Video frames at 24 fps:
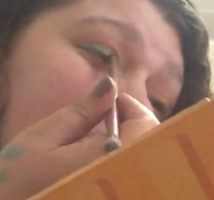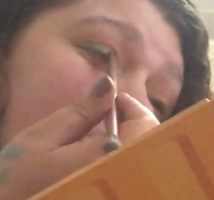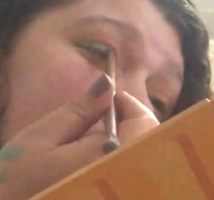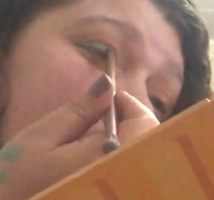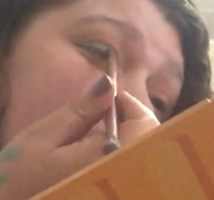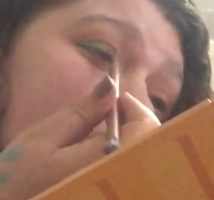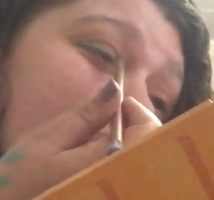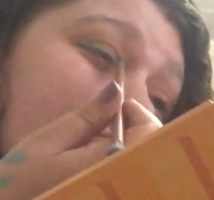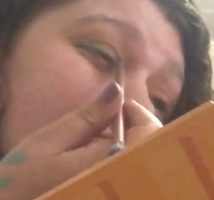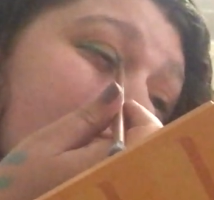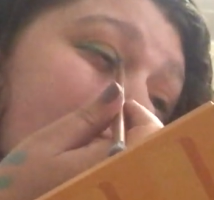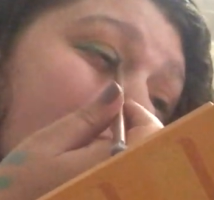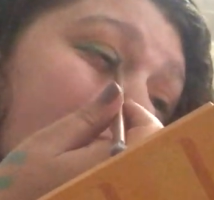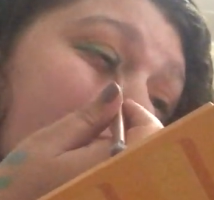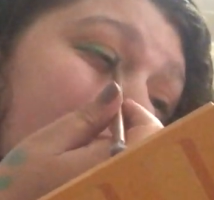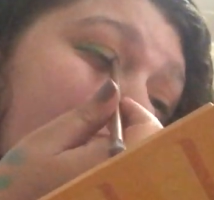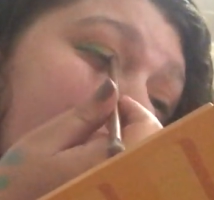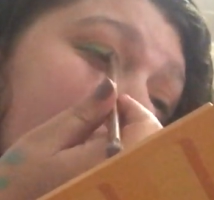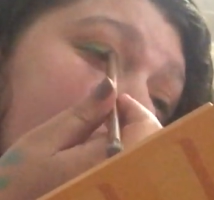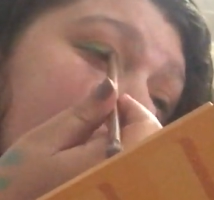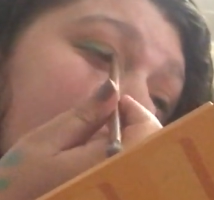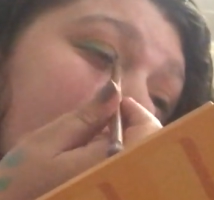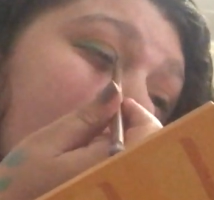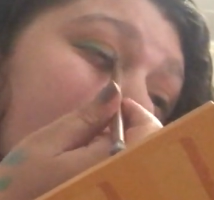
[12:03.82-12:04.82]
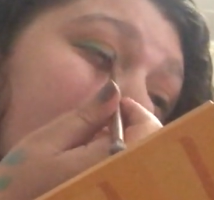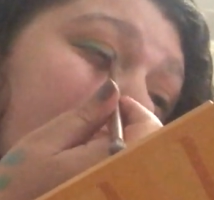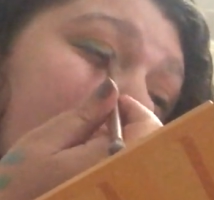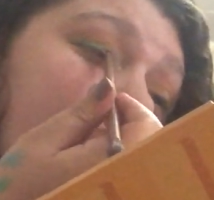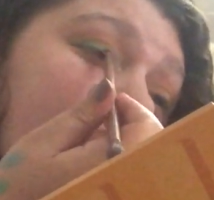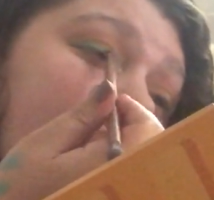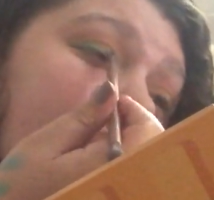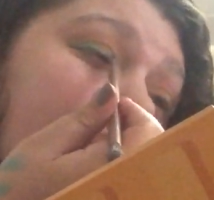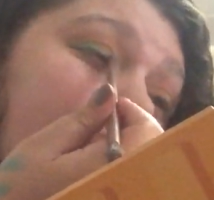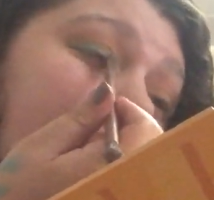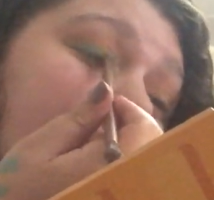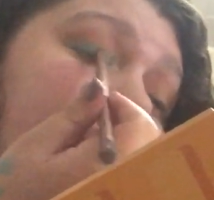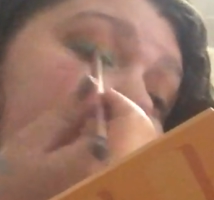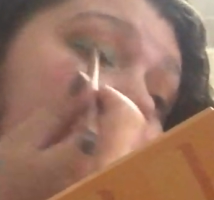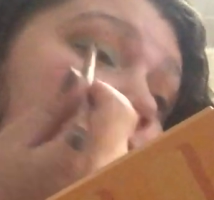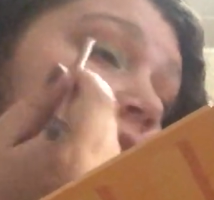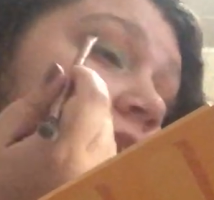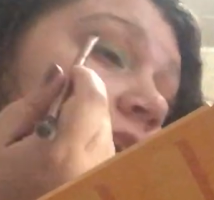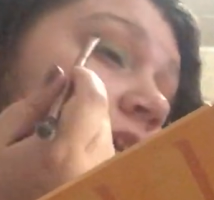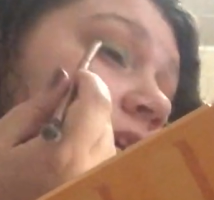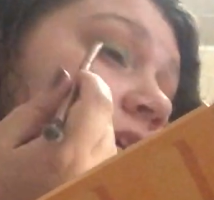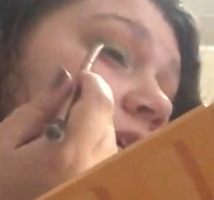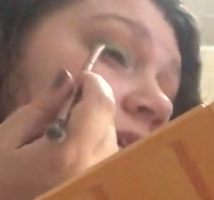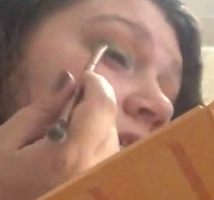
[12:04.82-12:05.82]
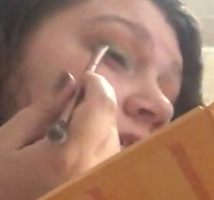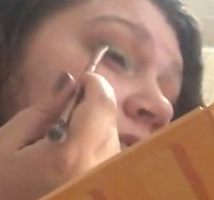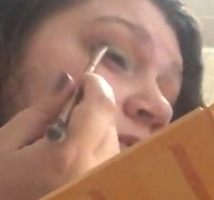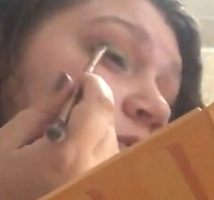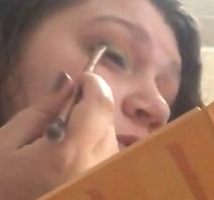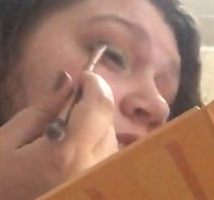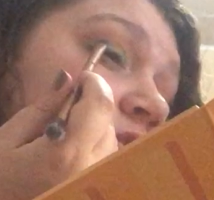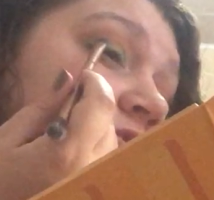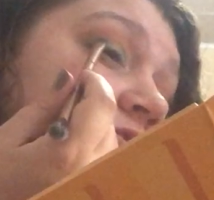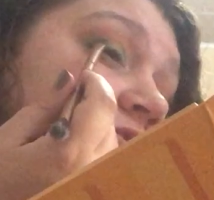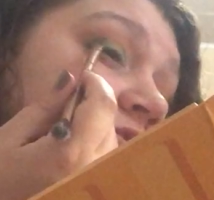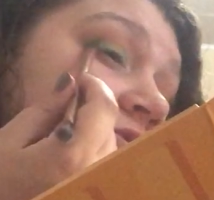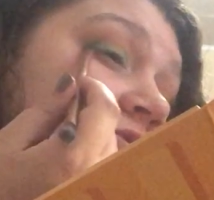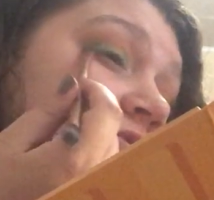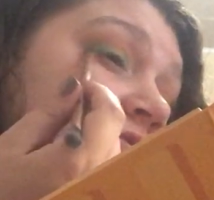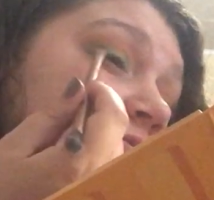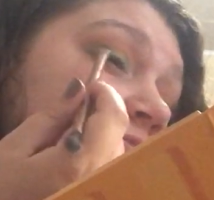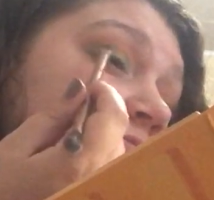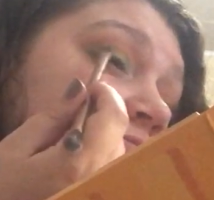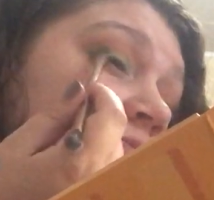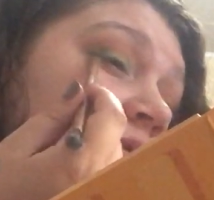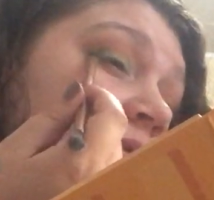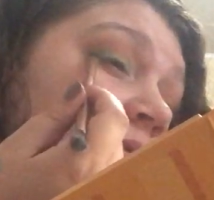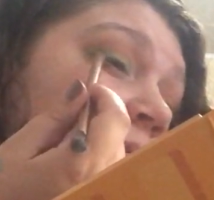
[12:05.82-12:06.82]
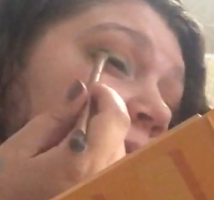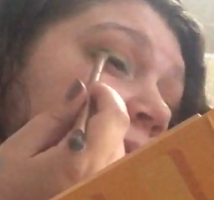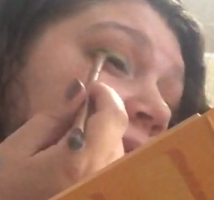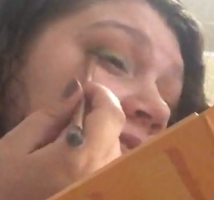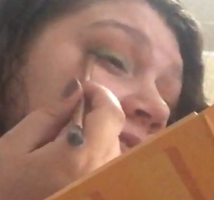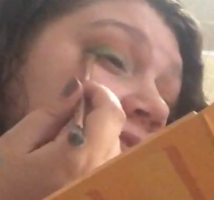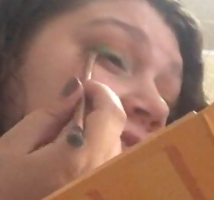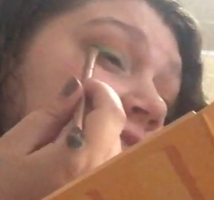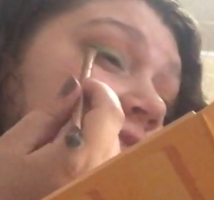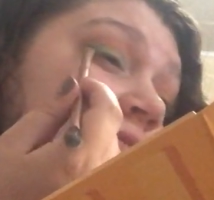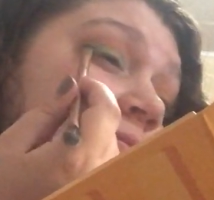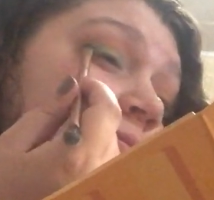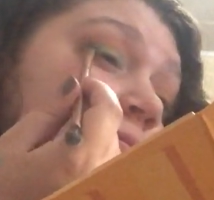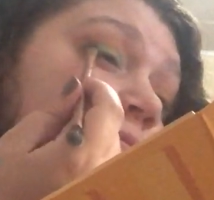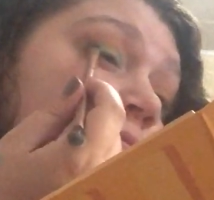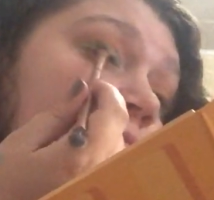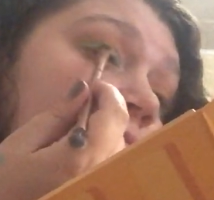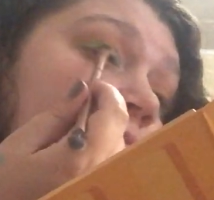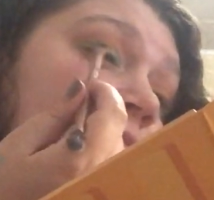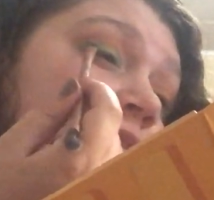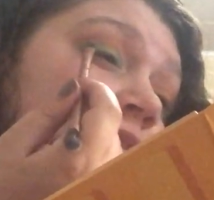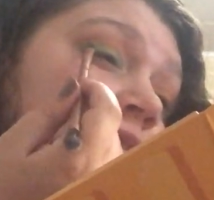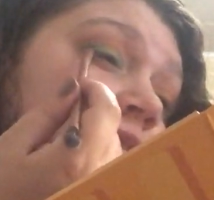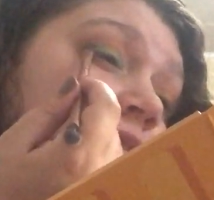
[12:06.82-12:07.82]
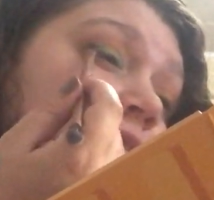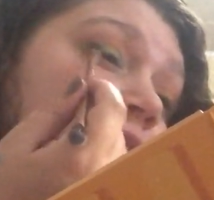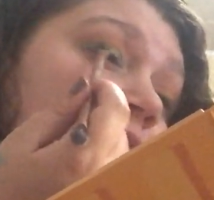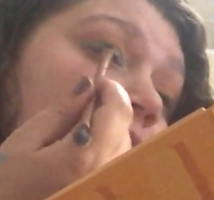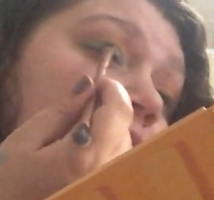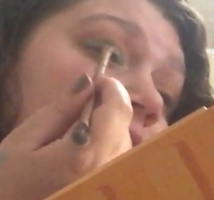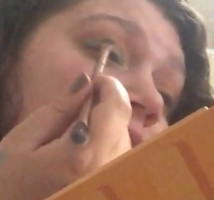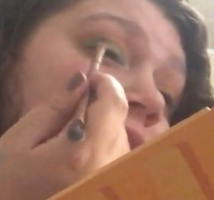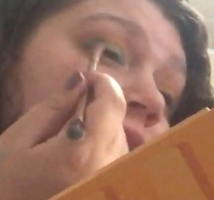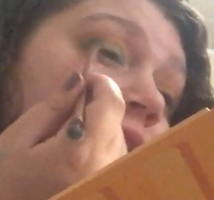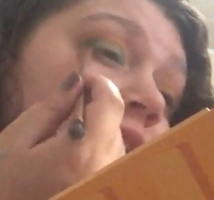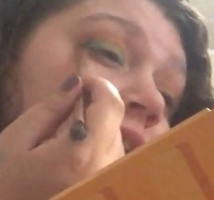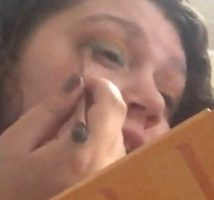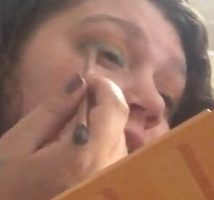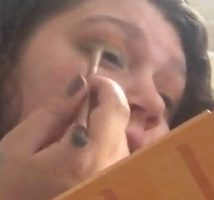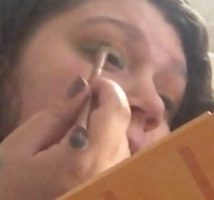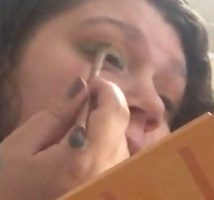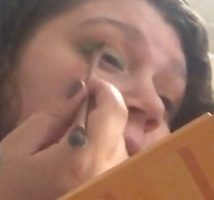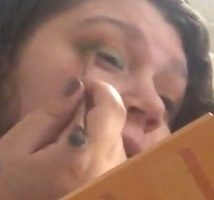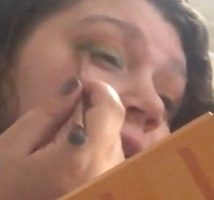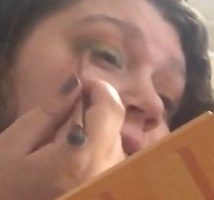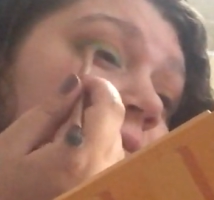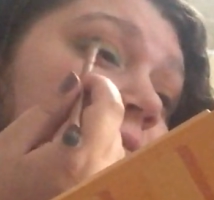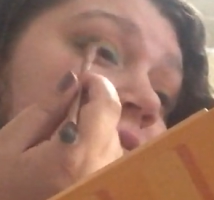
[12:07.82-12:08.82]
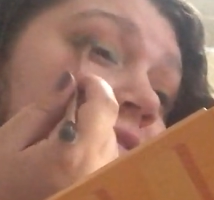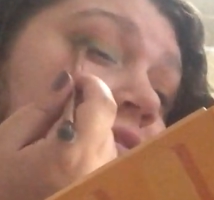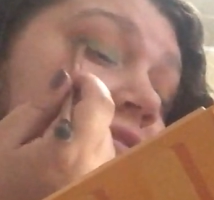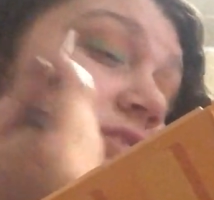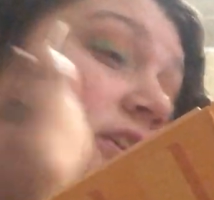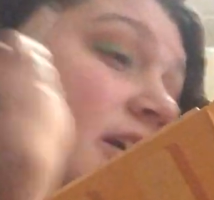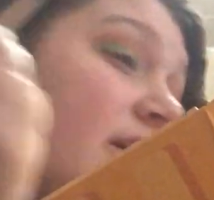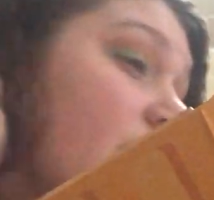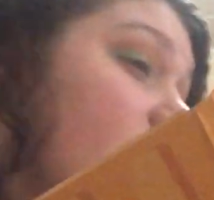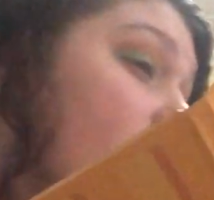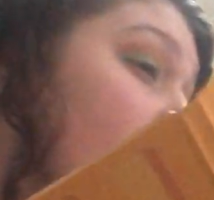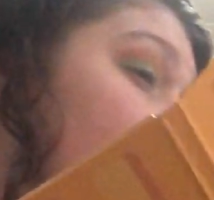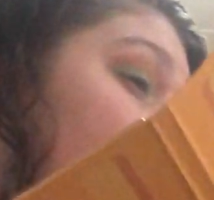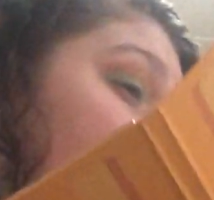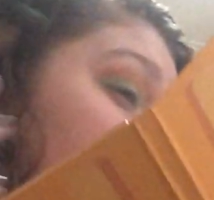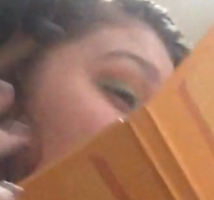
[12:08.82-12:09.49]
which was Mother's Day. And of course we were busy. It was a